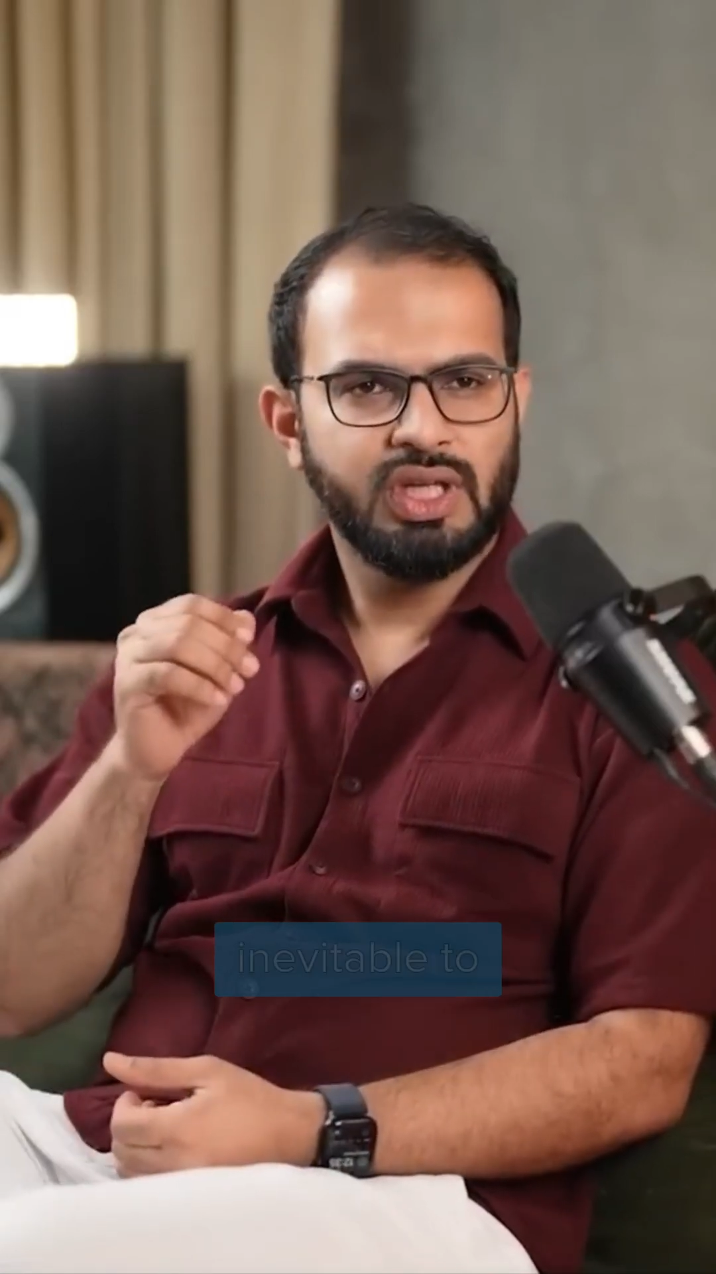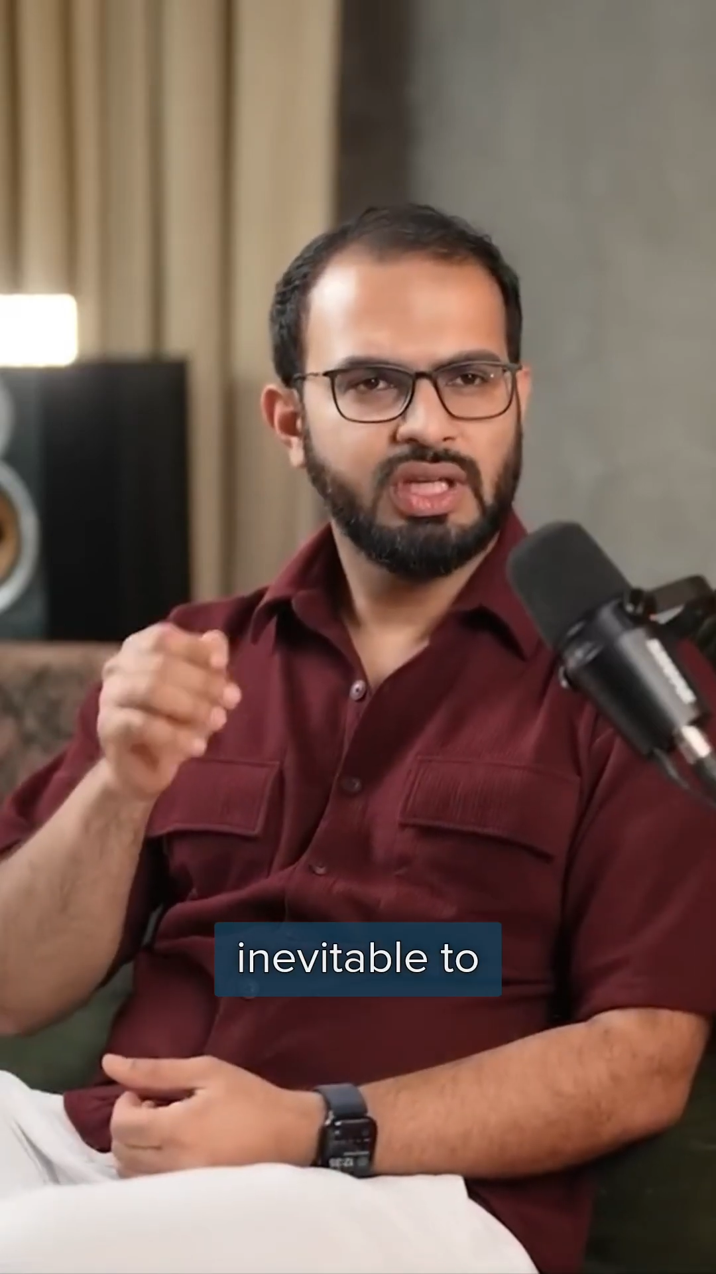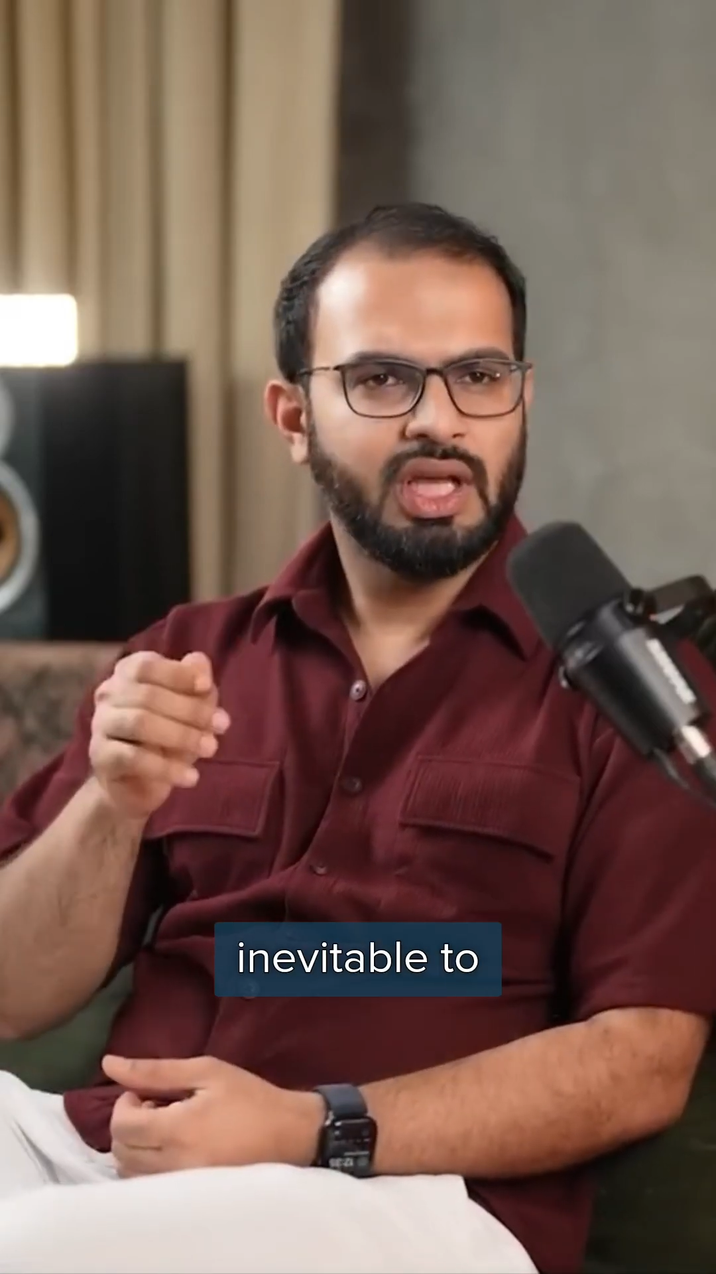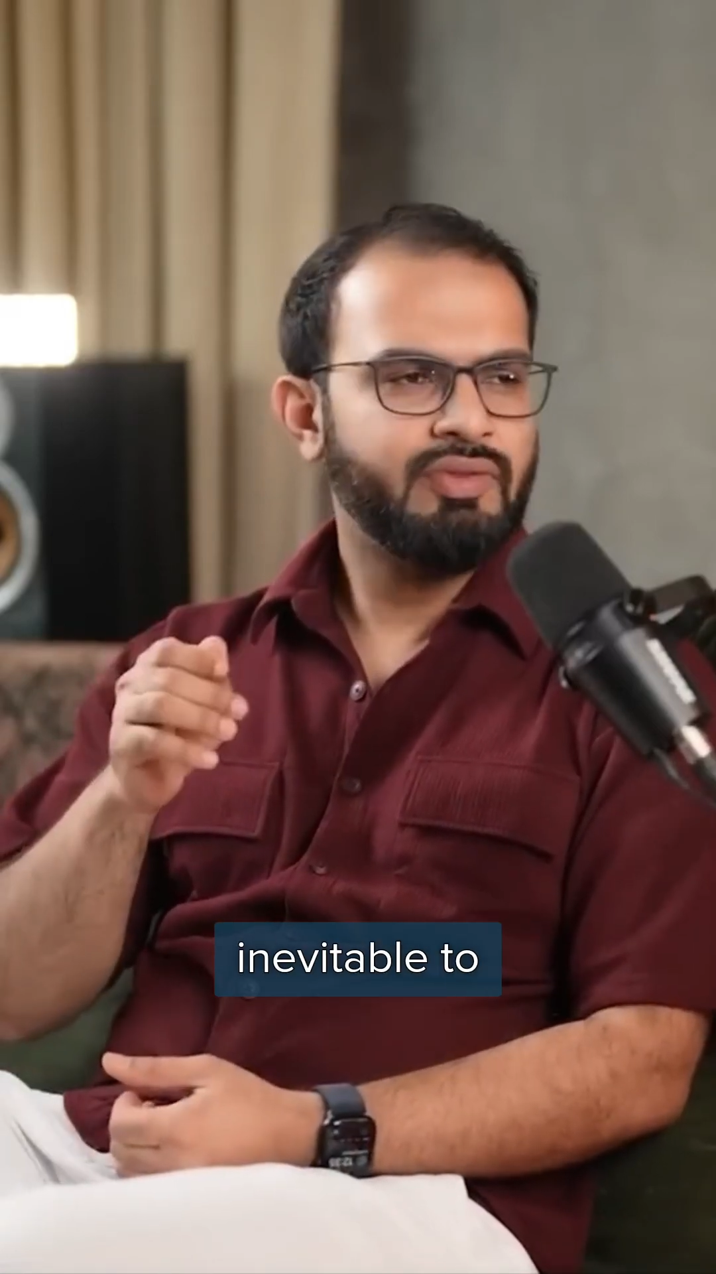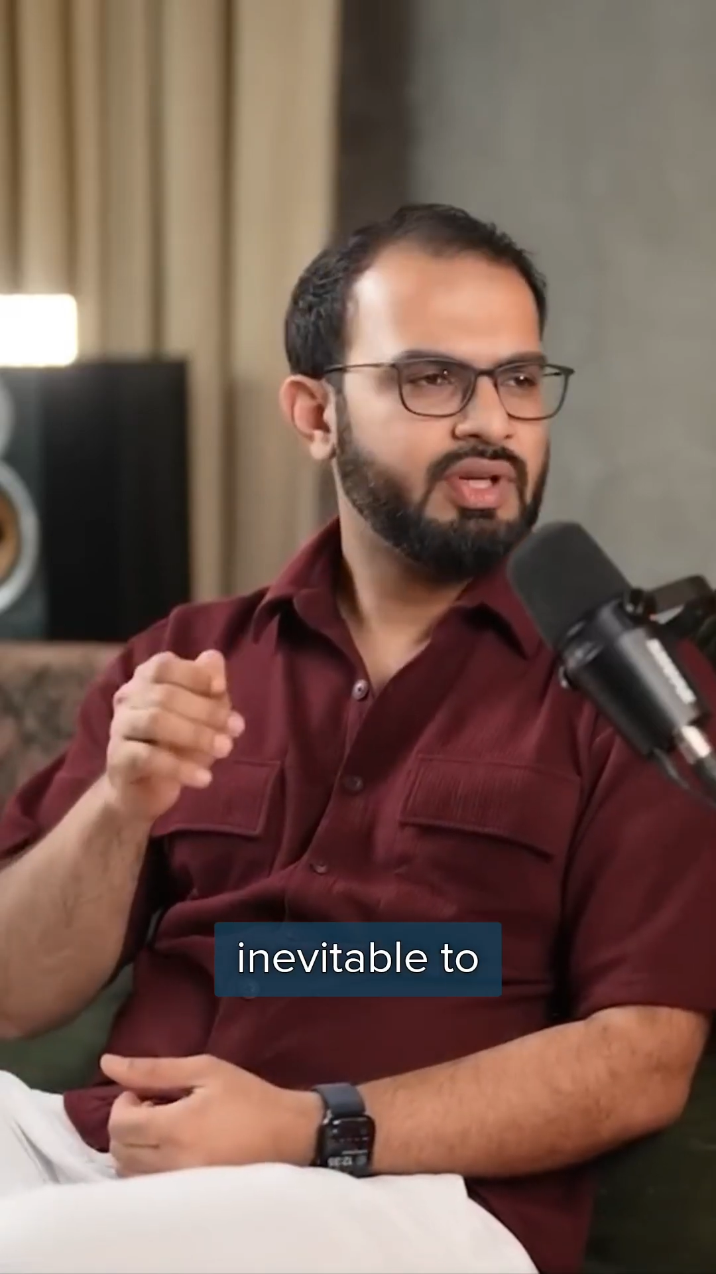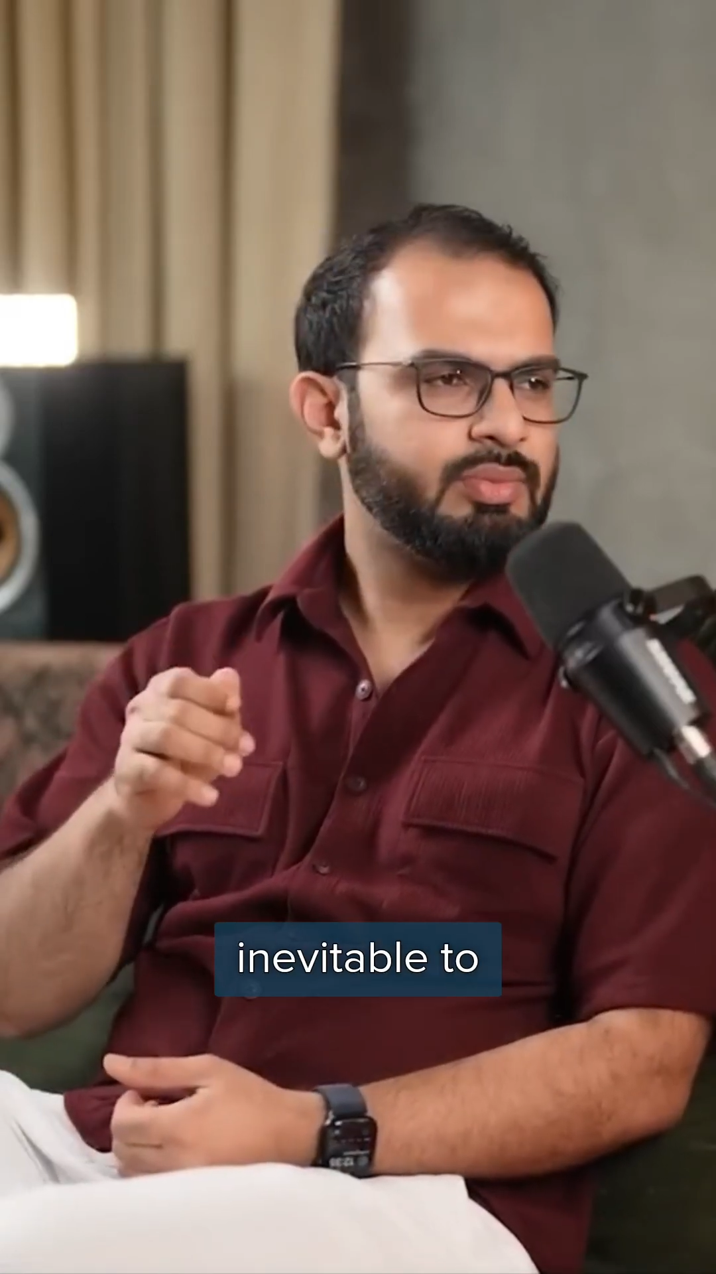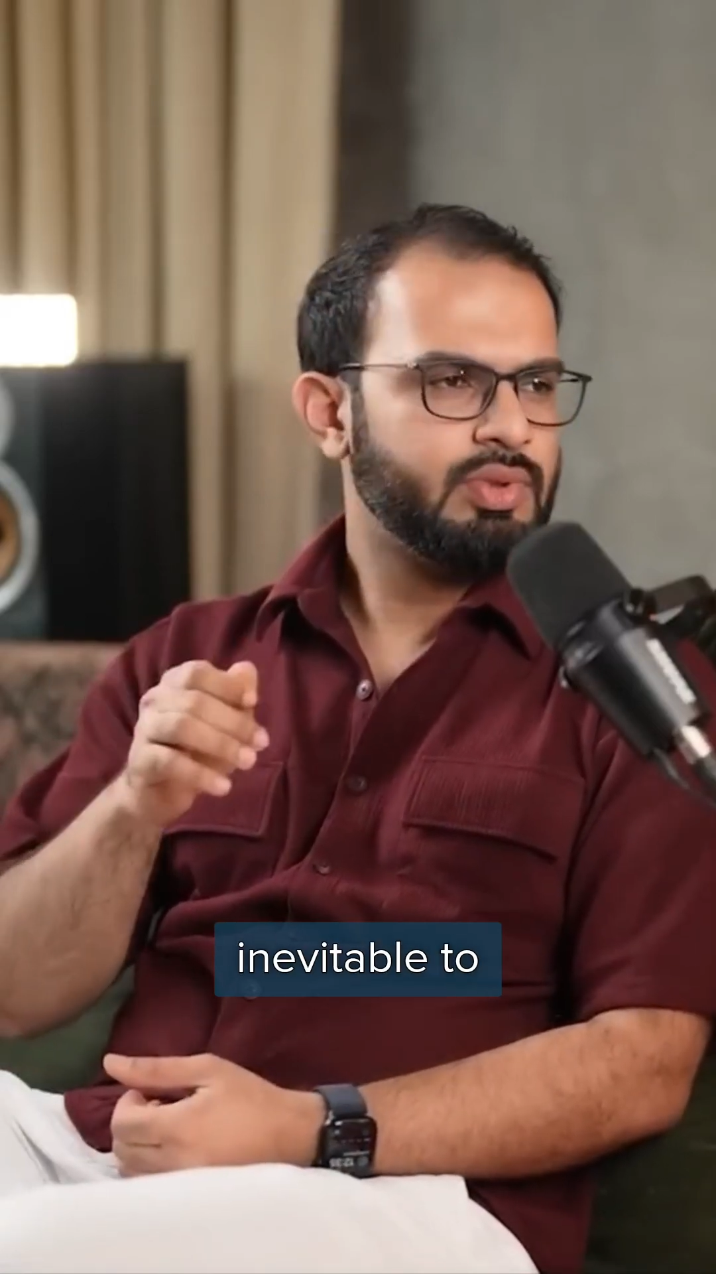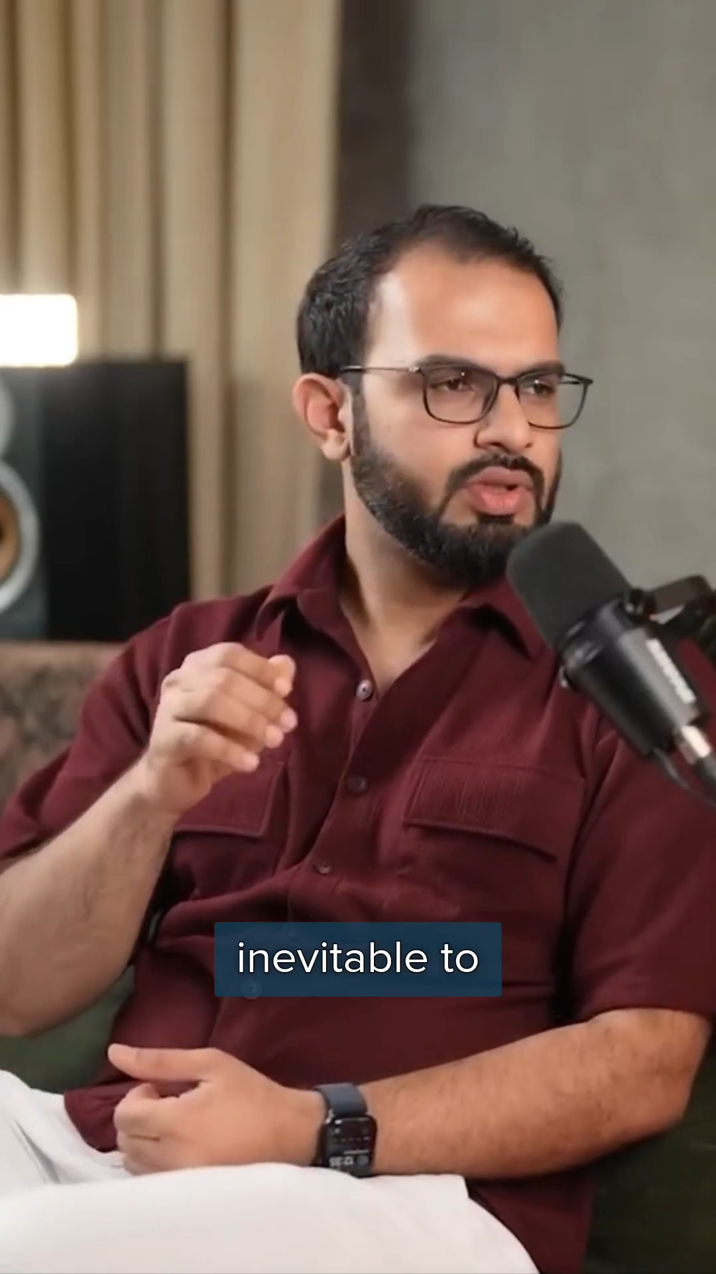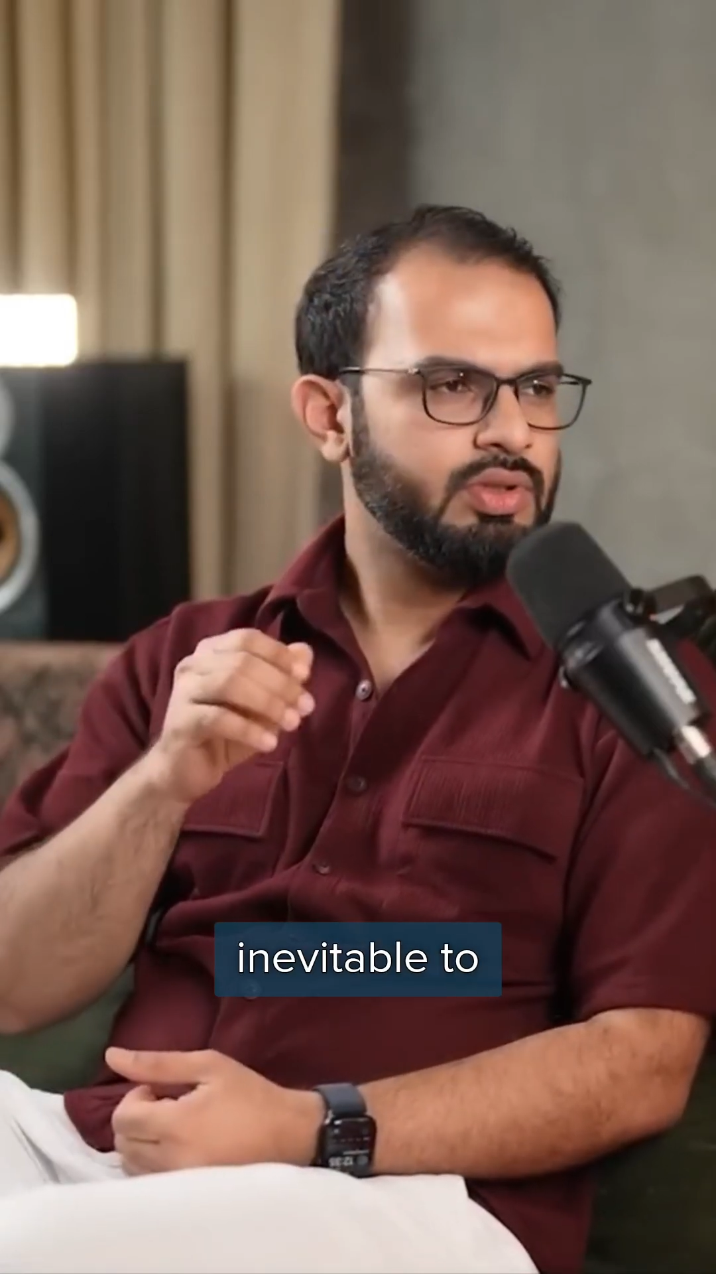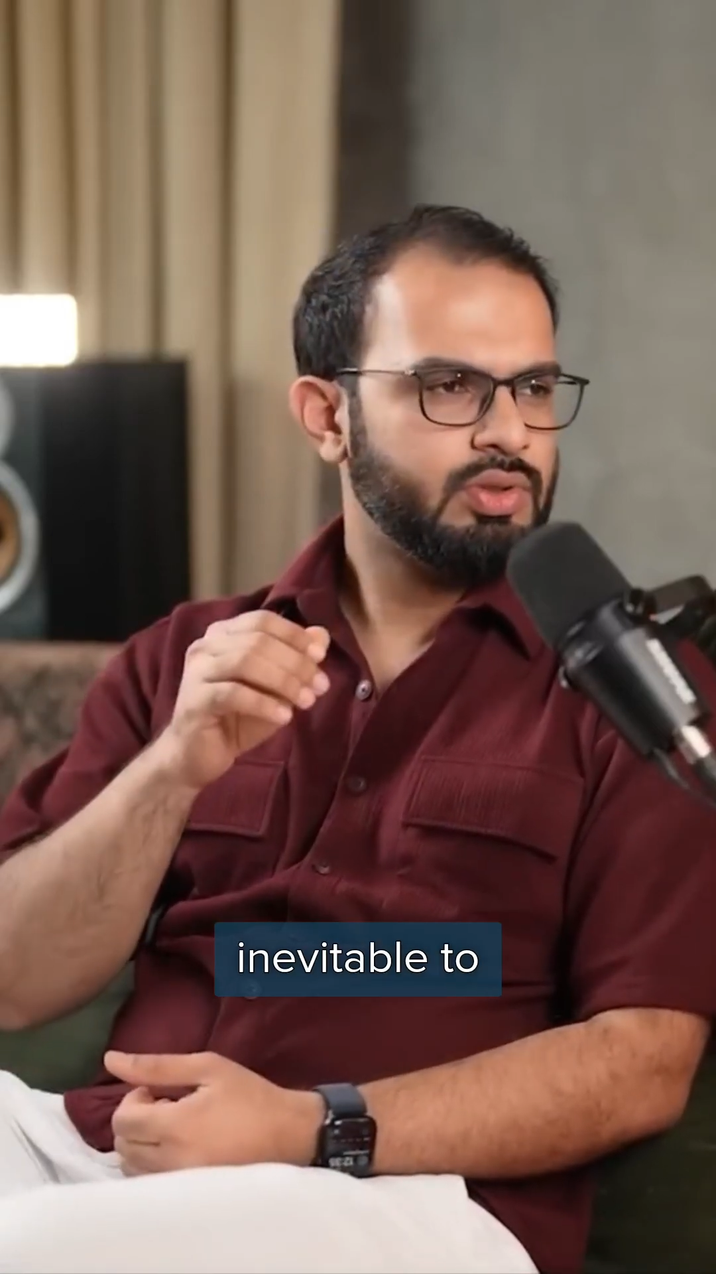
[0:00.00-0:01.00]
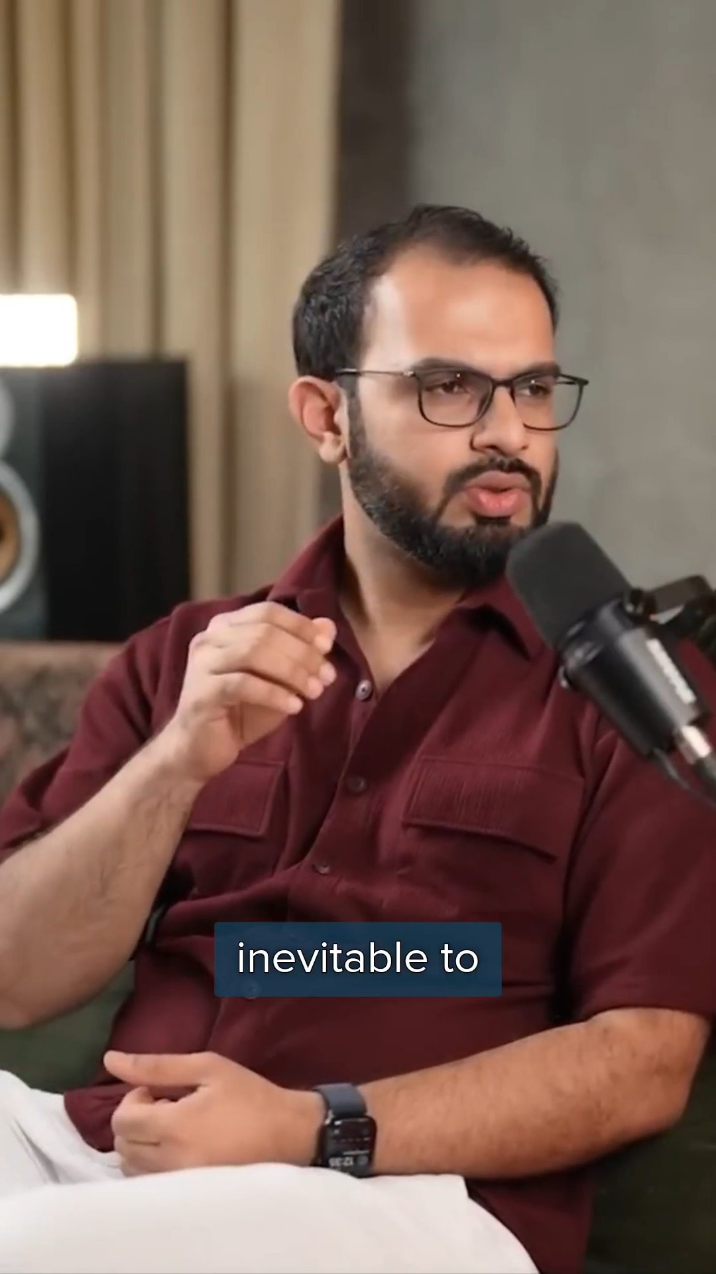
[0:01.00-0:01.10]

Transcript: inevitable